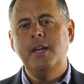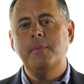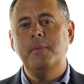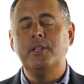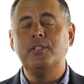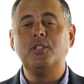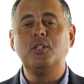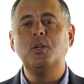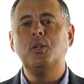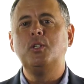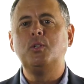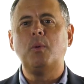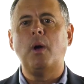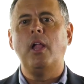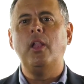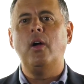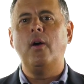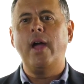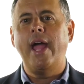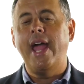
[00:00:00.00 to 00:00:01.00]
Mrs.
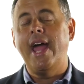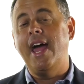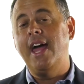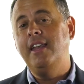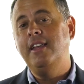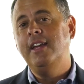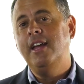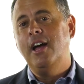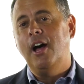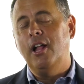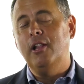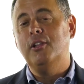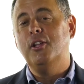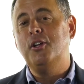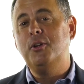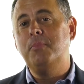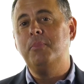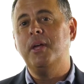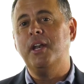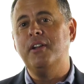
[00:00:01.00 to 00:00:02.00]
Consuelo had a
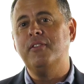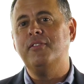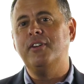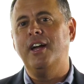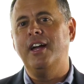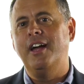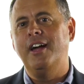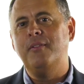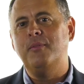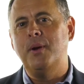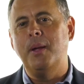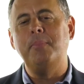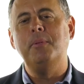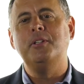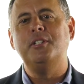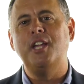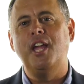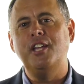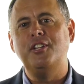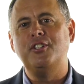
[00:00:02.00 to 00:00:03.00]
little bit of a
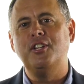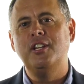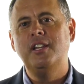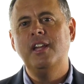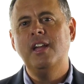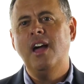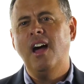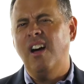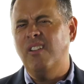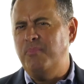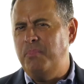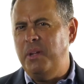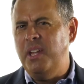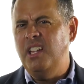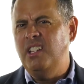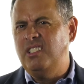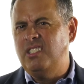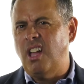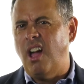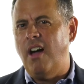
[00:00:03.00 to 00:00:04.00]
reputation of
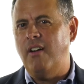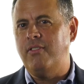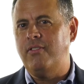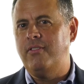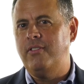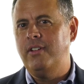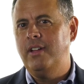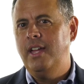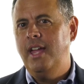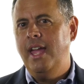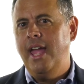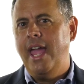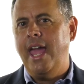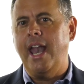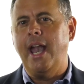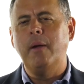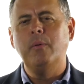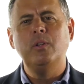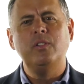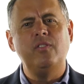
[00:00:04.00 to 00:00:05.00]
being tough.
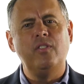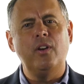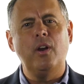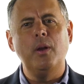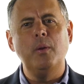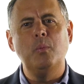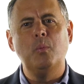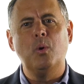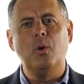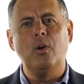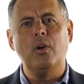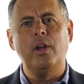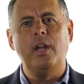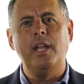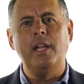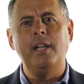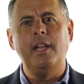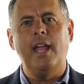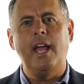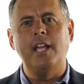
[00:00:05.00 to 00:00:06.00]
And I was very
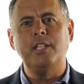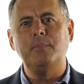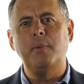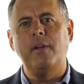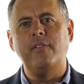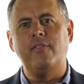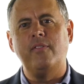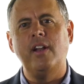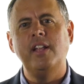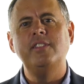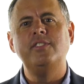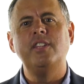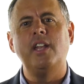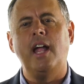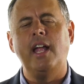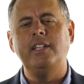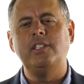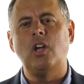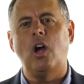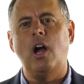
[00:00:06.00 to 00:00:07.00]
worried as my friends and
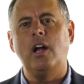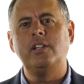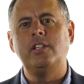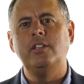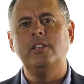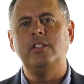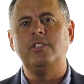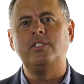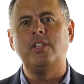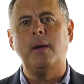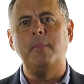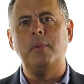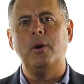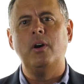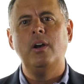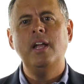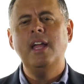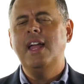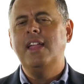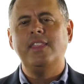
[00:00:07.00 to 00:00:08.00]
I talked in the
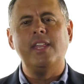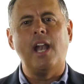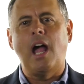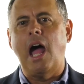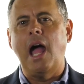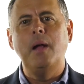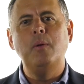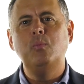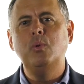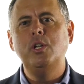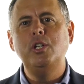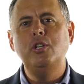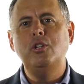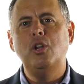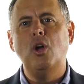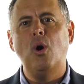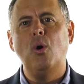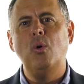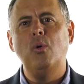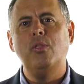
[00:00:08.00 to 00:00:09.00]
summer that I wouldn't
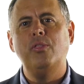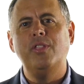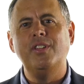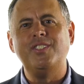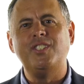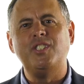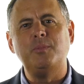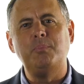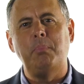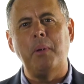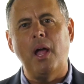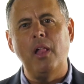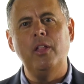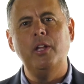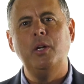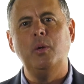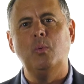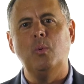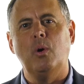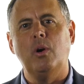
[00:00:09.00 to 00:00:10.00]
know the
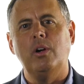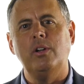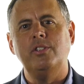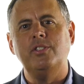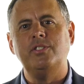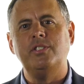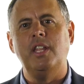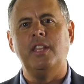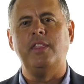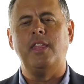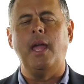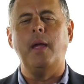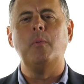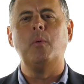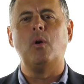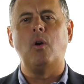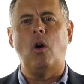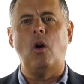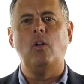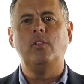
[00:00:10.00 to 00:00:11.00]
spelling words that they
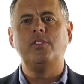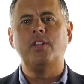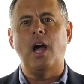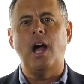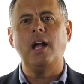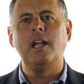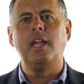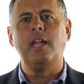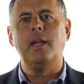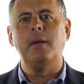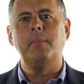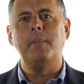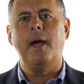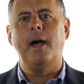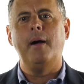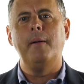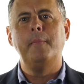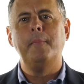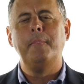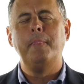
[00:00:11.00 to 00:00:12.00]
were all talking
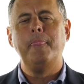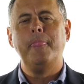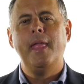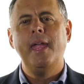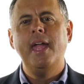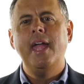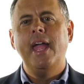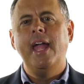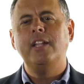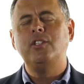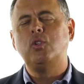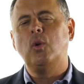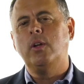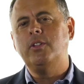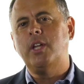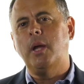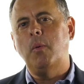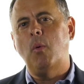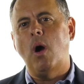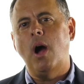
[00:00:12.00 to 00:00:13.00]
about. And so
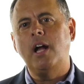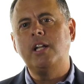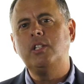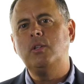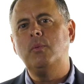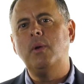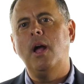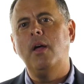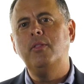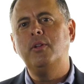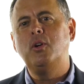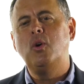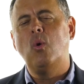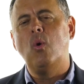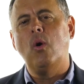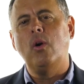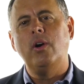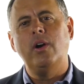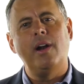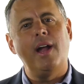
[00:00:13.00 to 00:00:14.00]
as I walked around the
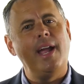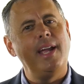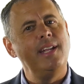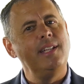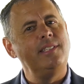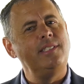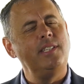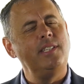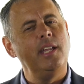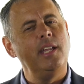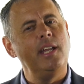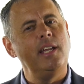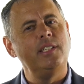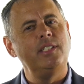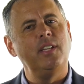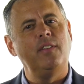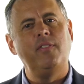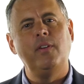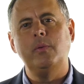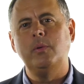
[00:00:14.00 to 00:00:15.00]
corner, I can it
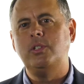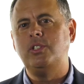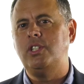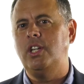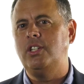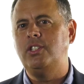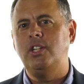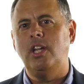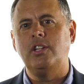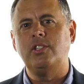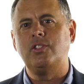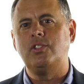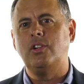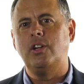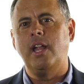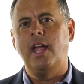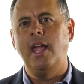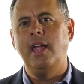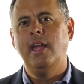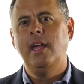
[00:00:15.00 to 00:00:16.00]
as if it was just
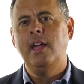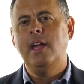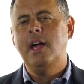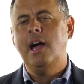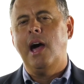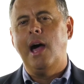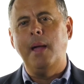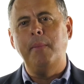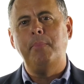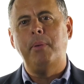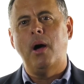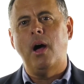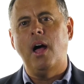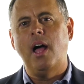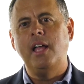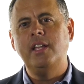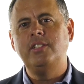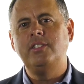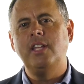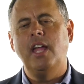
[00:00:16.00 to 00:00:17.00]
yesterday. I
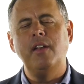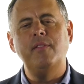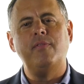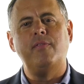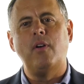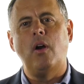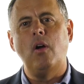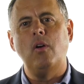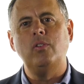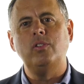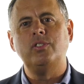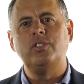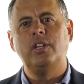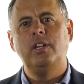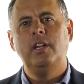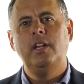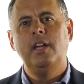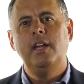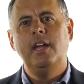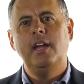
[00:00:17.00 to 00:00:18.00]
paused and froze.
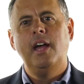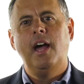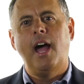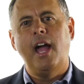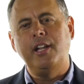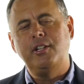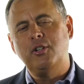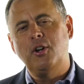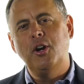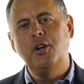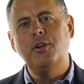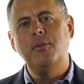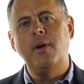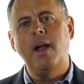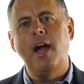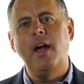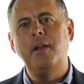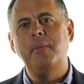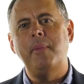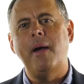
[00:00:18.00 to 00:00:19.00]
I turned
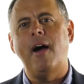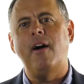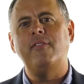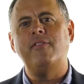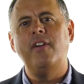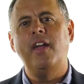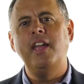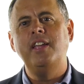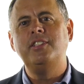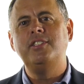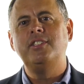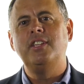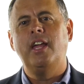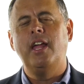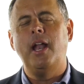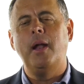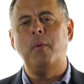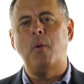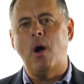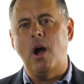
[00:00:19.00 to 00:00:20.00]
around about face
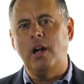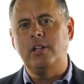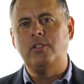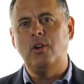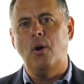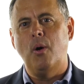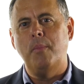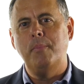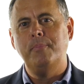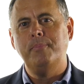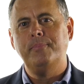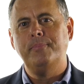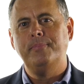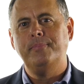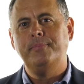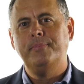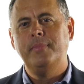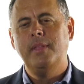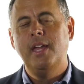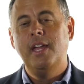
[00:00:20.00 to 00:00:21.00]
and I walked
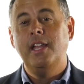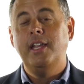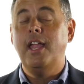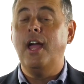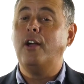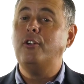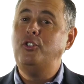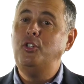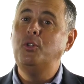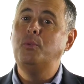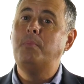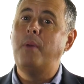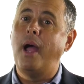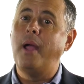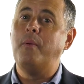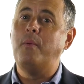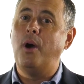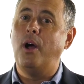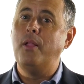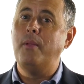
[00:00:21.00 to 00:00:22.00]
home. Now, as you
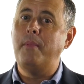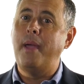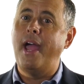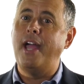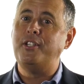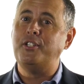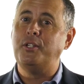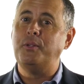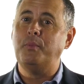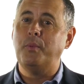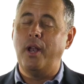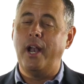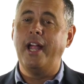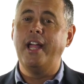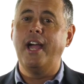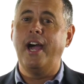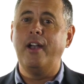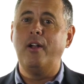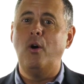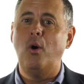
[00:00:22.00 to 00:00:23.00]
might well imagine, when I
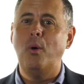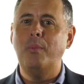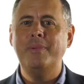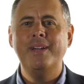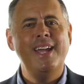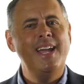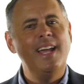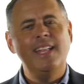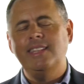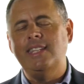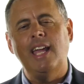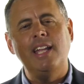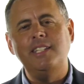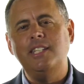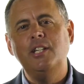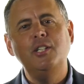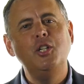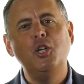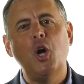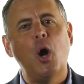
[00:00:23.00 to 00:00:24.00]
got home, that
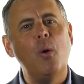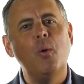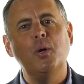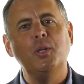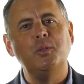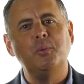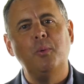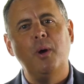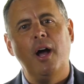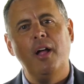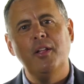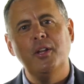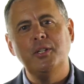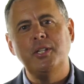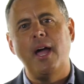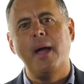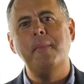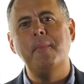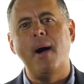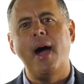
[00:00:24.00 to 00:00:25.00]
didn't go as well
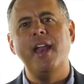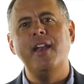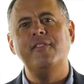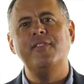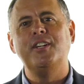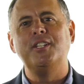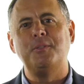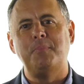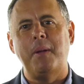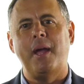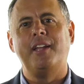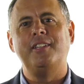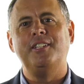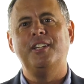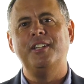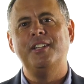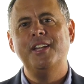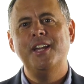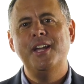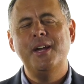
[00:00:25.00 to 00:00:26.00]
as I might have
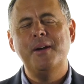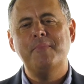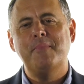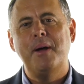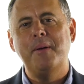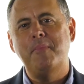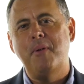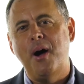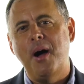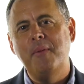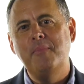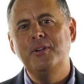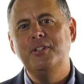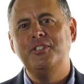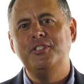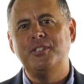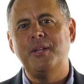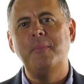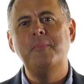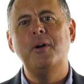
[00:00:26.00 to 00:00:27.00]
expected. My mom
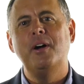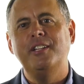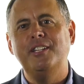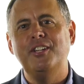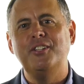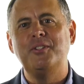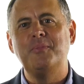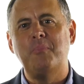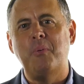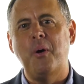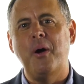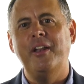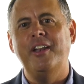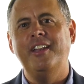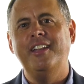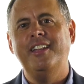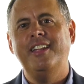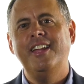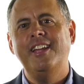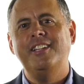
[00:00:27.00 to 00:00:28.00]
was somewhat
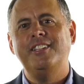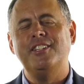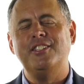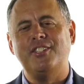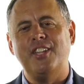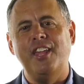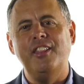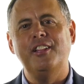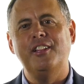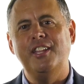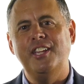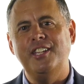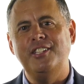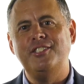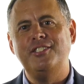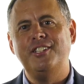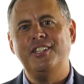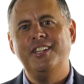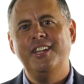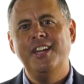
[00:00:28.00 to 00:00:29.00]
disappointed, to say the
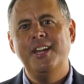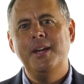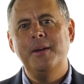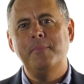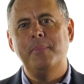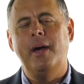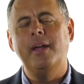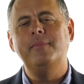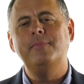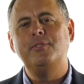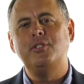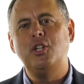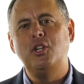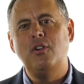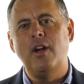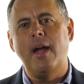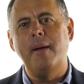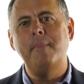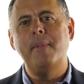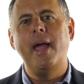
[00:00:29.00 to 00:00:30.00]
least. But she
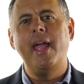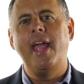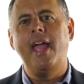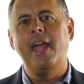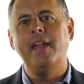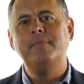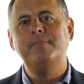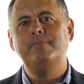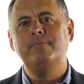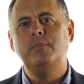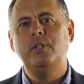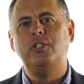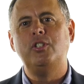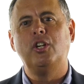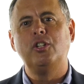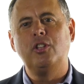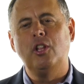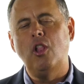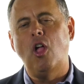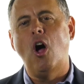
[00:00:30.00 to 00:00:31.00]
grabbed my hand, we
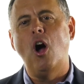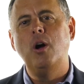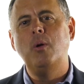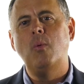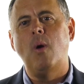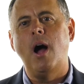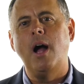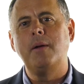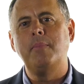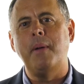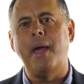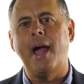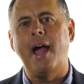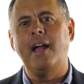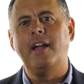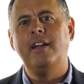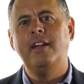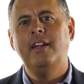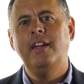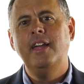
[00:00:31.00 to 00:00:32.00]
took the long walk
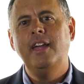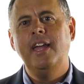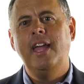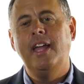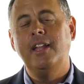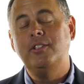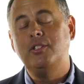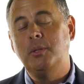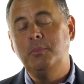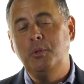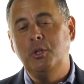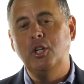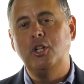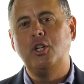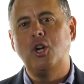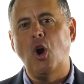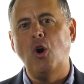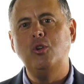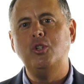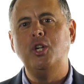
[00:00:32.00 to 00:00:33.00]
back, and some
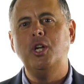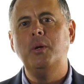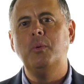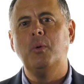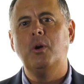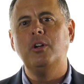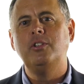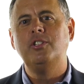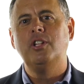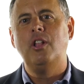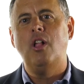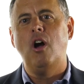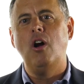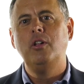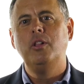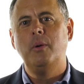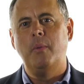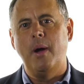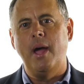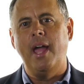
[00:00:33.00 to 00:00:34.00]
good coaching words
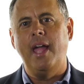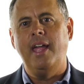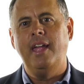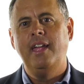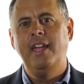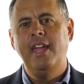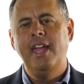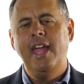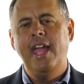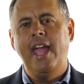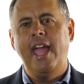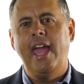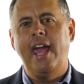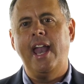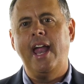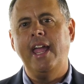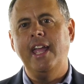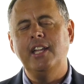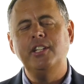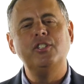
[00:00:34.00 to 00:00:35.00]
along the way. And
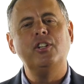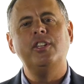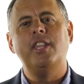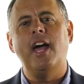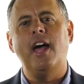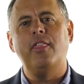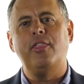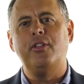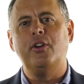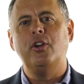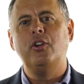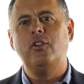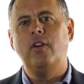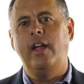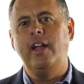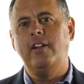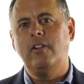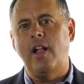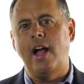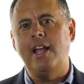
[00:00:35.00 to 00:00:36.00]
I entered that third
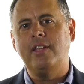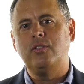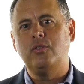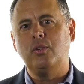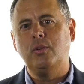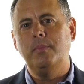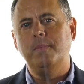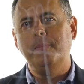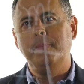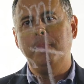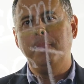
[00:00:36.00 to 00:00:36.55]
grade classroom.